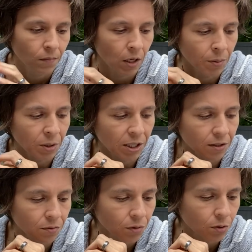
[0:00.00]

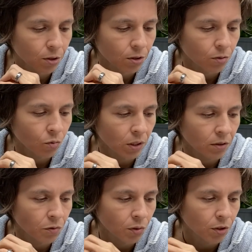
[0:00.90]
immediate future. The Wheel
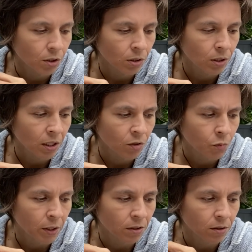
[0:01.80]
of Fortune, the Ten of
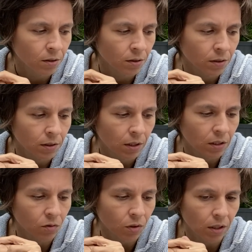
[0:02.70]
Pentacles, the Ten
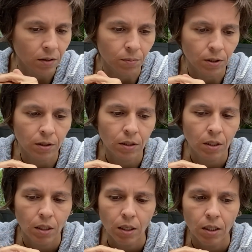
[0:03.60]
of Cups.
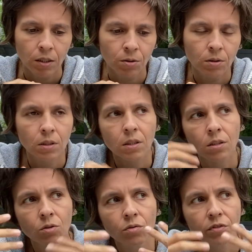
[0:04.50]
Interesting,
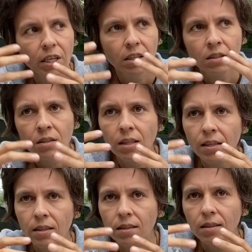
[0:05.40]
because you've gained
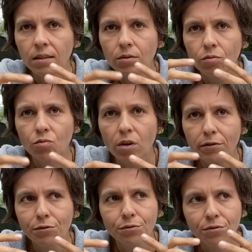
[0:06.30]
like a
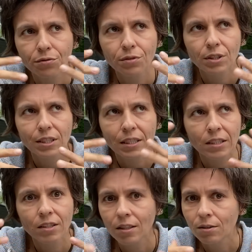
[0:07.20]
rough
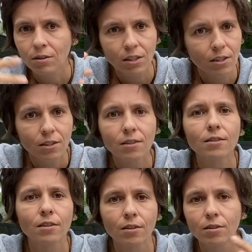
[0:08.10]
exterior
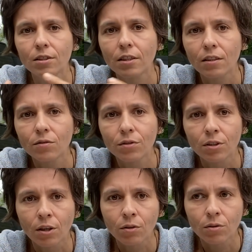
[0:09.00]
to yourself, you
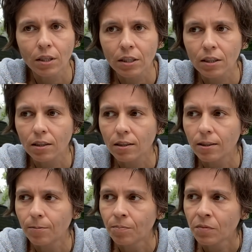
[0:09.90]
know, like
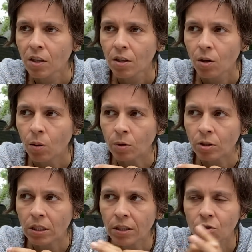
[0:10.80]
uh,
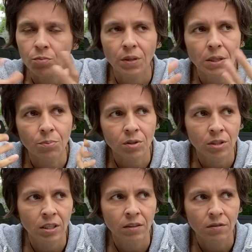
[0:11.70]
almost like you're being
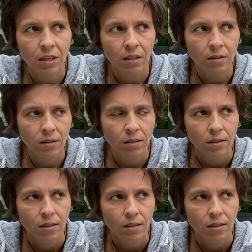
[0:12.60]
perceived as